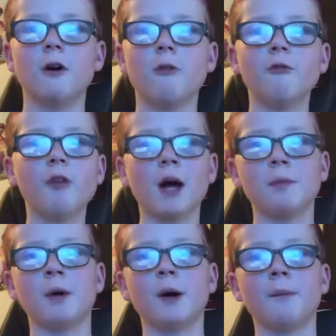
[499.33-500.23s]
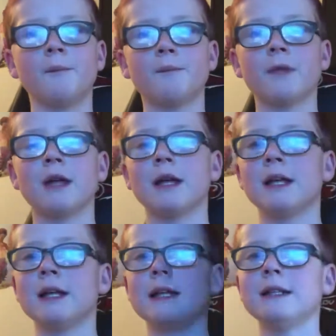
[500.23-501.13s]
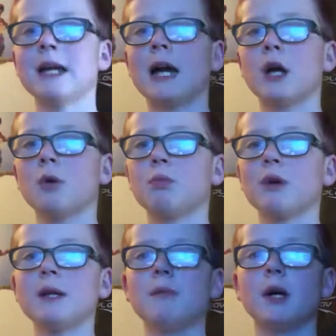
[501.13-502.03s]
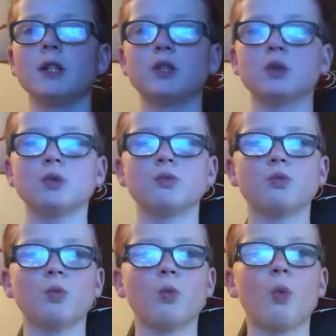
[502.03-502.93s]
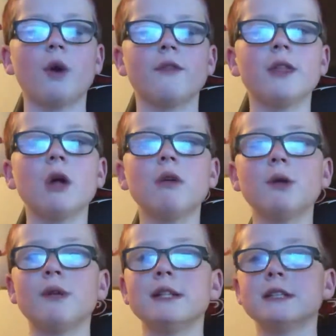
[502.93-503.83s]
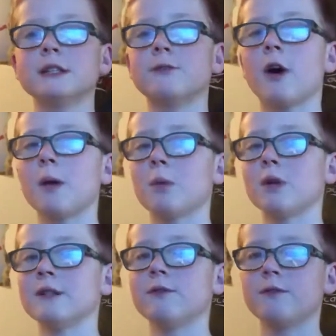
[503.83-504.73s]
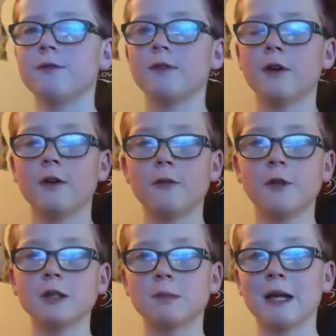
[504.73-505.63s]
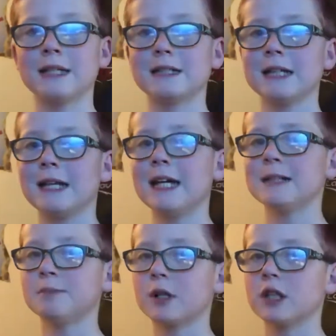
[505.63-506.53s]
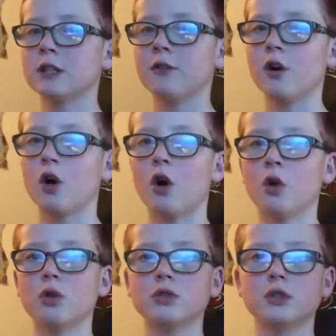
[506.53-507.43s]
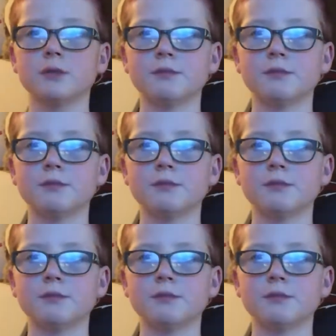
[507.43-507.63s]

Viper. Now pretty much one of the only reasons Viper is in 1st place is because of her ult.